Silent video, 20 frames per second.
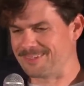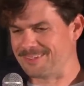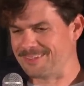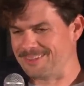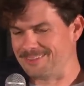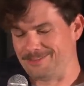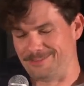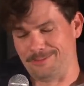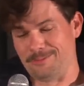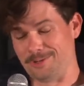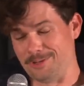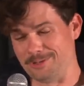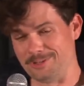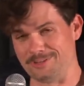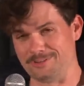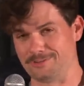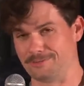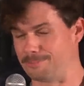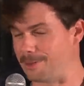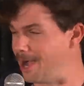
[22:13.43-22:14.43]
This is a real
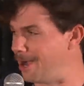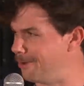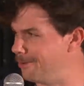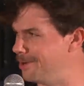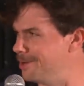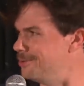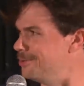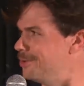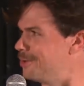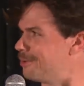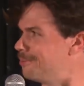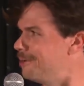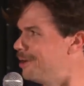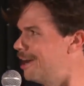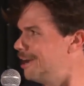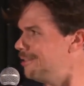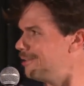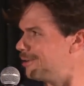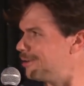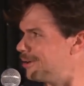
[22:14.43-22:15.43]
inspiring look
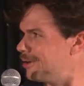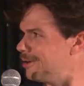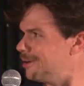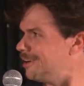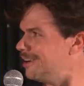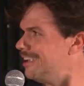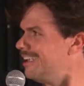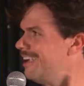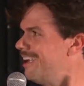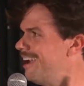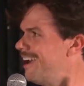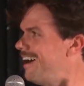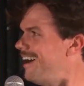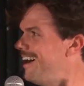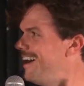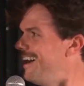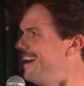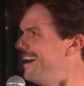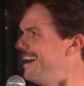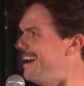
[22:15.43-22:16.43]
behind the curtain.
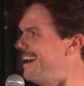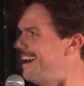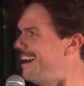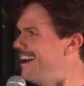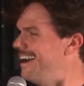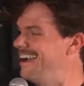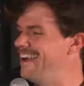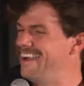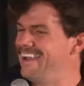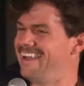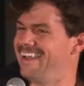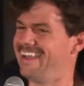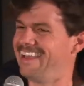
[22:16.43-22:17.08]
But